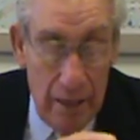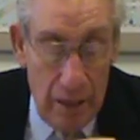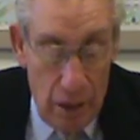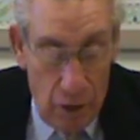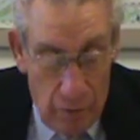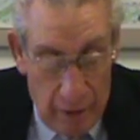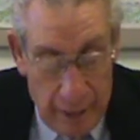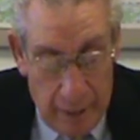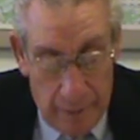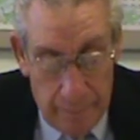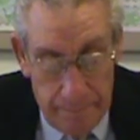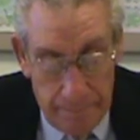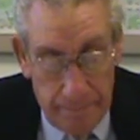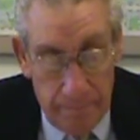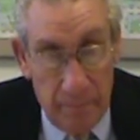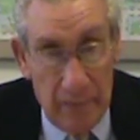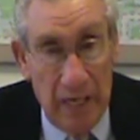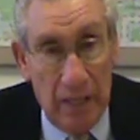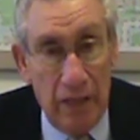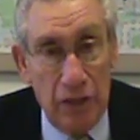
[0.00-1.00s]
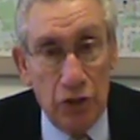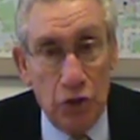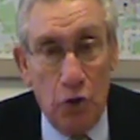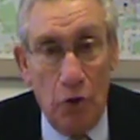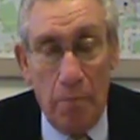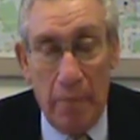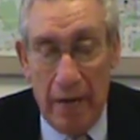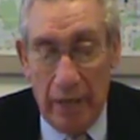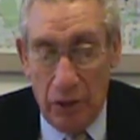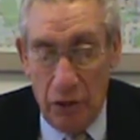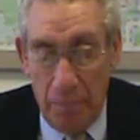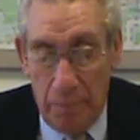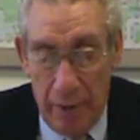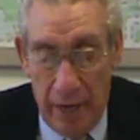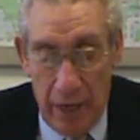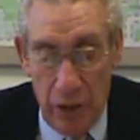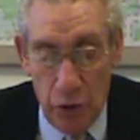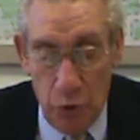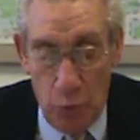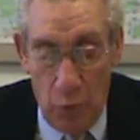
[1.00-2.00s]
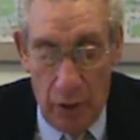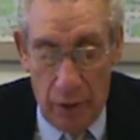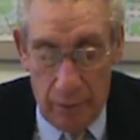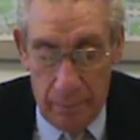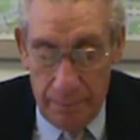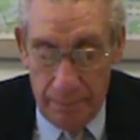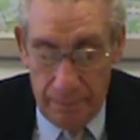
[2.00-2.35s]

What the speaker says: All right, now let's go back to page 1.